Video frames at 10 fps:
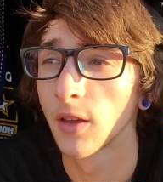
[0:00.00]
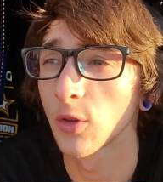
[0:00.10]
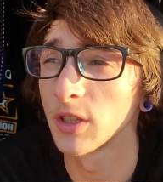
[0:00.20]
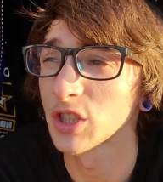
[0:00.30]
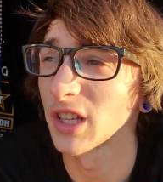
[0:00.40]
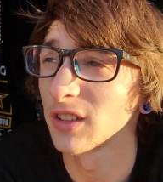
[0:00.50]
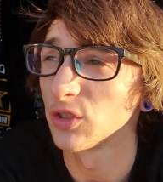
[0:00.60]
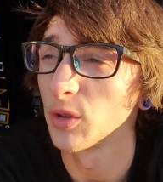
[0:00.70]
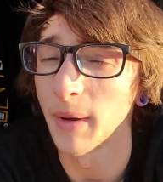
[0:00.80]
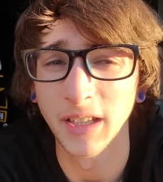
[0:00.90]
So I just got done
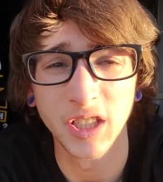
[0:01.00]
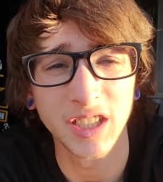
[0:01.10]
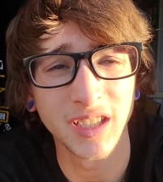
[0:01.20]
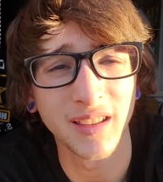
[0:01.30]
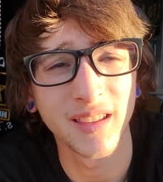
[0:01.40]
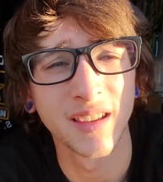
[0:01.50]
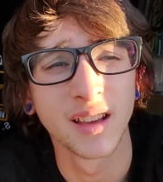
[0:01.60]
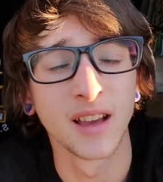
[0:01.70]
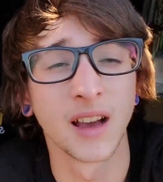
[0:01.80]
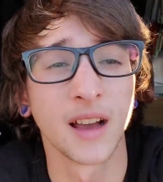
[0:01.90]
doing my dishes
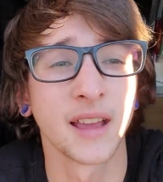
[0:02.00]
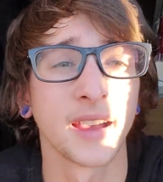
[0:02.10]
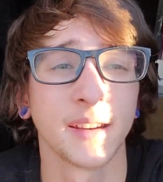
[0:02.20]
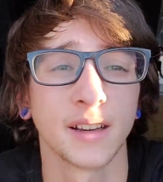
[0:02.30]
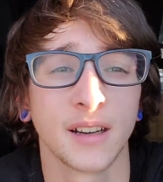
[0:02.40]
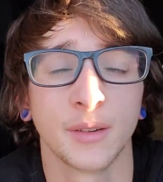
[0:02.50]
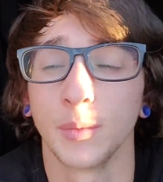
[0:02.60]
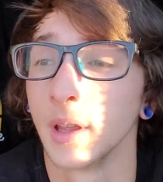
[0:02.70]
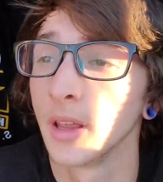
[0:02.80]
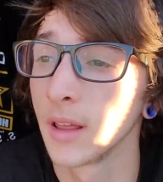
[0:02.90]
and
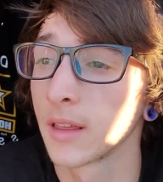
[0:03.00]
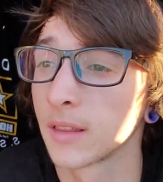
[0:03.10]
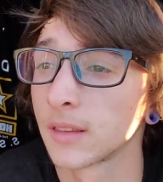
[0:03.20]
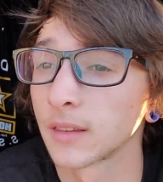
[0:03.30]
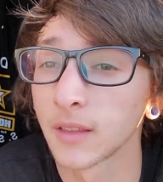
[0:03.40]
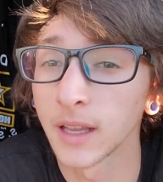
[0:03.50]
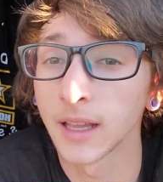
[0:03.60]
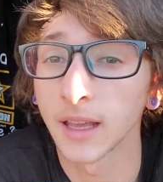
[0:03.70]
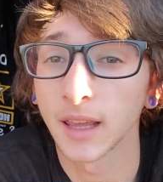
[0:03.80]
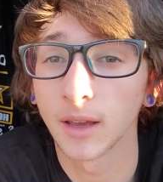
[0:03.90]
staying
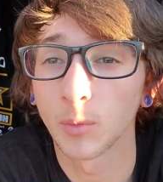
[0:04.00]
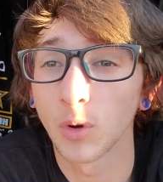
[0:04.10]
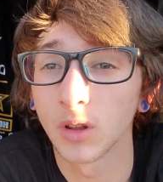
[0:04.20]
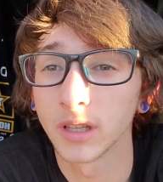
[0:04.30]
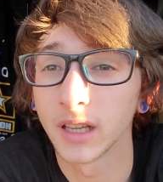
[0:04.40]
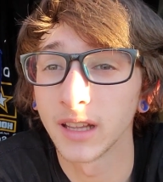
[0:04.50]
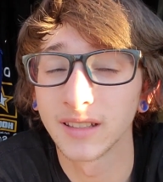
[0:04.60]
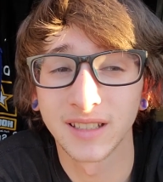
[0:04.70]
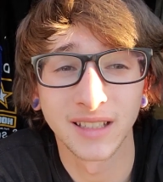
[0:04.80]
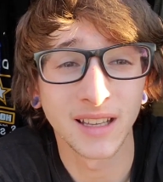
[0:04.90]
at Camp Wally again
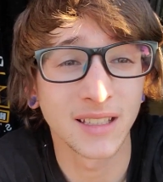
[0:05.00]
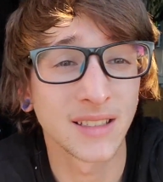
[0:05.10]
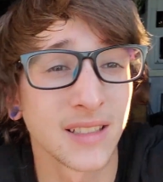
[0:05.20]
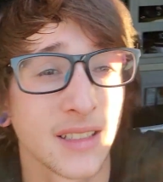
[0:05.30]
tonight.